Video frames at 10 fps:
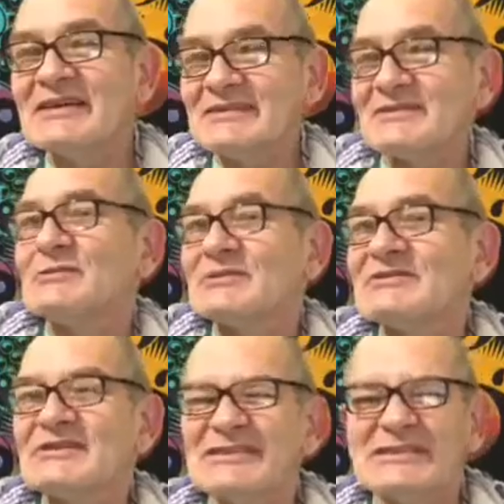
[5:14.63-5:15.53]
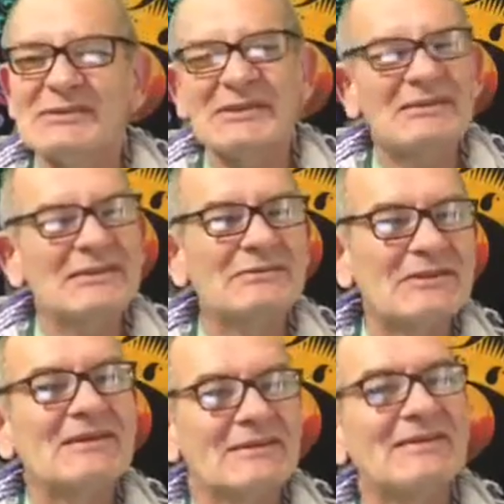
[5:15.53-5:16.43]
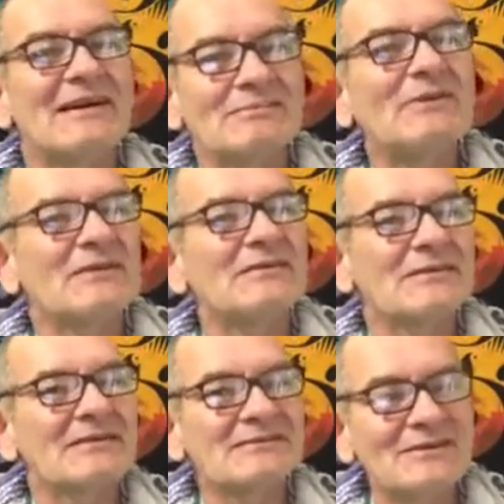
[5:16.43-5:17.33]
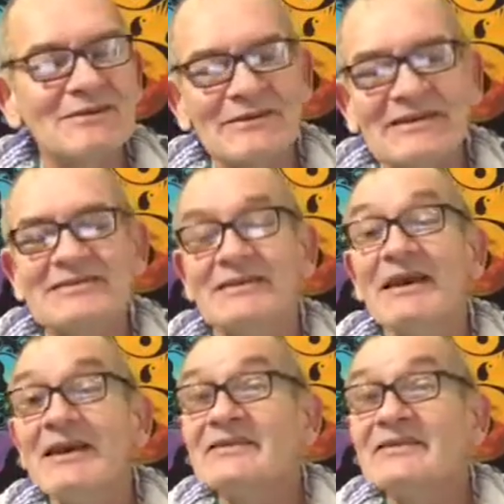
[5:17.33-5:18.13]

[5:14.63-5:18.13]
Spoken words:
it's almost like saying, well, I don't like that, but go on, I'll tolerate it.